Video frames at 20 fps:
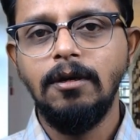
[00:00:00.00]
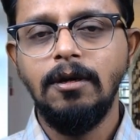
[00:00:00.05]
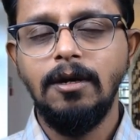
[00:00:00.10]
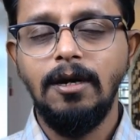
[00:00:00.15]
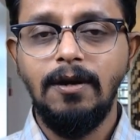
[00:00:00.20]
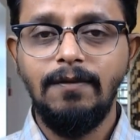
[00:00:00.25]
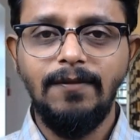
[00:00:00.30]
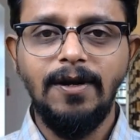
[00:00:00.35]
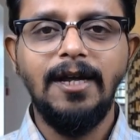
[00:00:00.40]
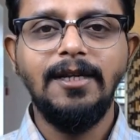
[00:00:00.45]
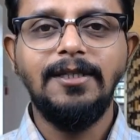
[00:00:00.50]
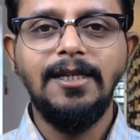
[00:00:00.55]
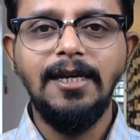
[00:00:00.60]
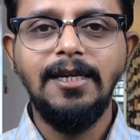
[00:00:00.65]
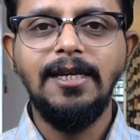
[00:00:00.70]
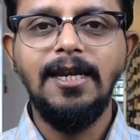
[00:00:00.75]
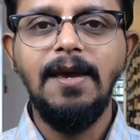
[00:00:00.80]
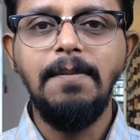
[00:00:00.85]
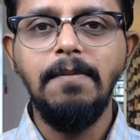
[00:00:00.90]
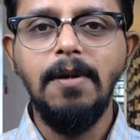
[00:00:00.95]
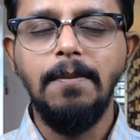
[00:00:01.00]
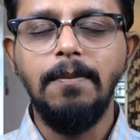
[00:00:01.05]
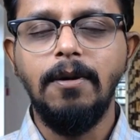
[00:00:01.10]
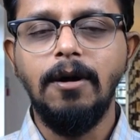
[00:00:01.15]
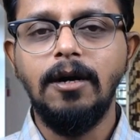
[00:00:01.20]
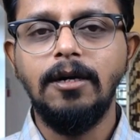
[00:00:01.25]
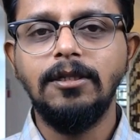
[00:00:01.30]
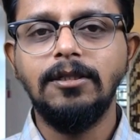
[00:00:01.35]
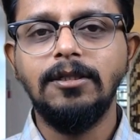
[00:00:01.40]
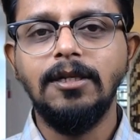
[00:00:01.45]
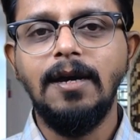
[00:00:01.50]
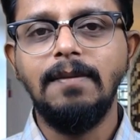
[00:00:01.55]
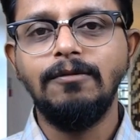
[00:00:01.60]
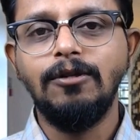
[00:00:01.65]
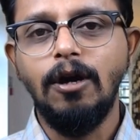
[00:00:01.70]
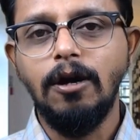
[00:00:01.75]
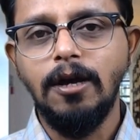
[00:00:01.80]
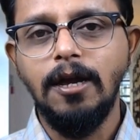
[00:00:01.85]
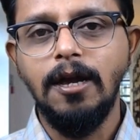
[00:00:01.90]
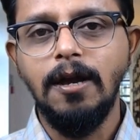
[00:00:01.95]
And when I say team members, I'm
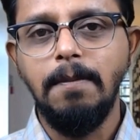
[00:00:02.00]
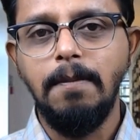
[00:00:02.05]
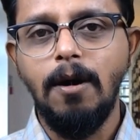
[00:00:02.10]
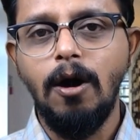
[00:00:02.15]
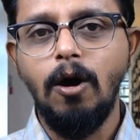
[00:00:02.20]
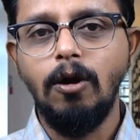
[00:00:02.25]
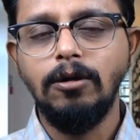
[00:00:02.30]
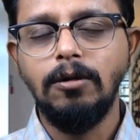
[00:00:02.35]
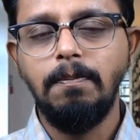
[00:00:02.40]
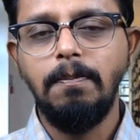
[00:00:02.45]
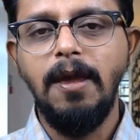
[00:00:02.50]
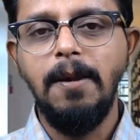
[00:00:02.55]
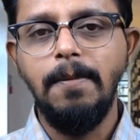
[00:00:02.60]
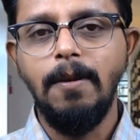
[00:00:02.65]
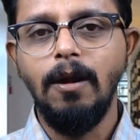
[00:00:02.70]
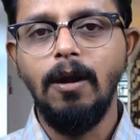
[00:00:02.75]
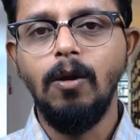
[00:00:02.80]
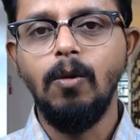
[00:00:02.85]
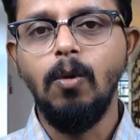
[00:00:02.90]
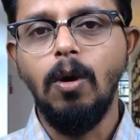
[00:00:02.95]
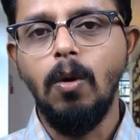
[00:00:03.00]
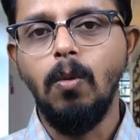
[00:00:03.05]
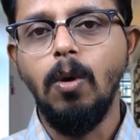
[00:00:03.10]
talking about people who are